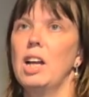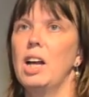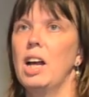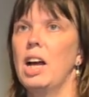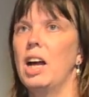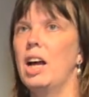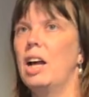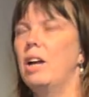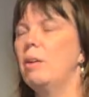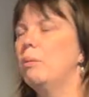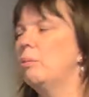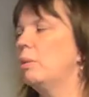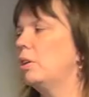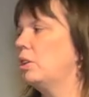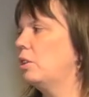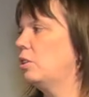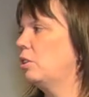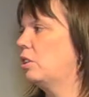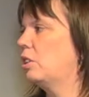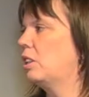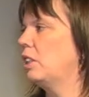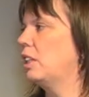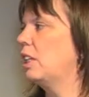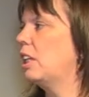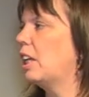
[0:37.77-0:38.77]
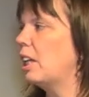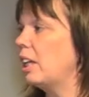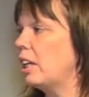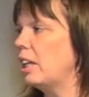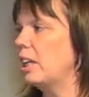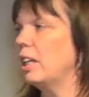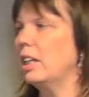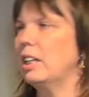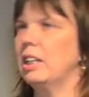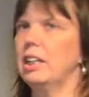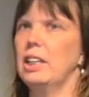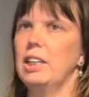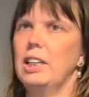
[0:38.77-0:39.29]
Yeah. And what you see
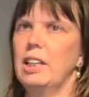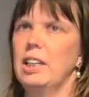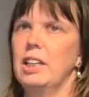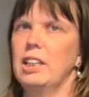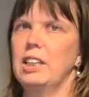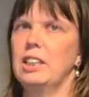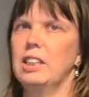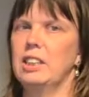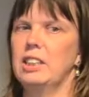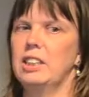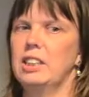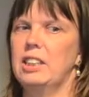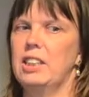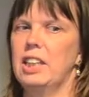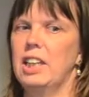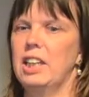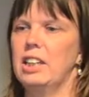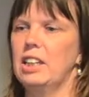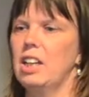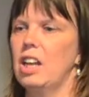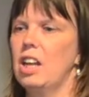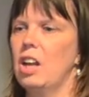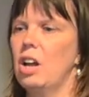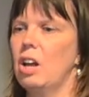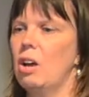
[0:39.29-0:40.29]
clearly is that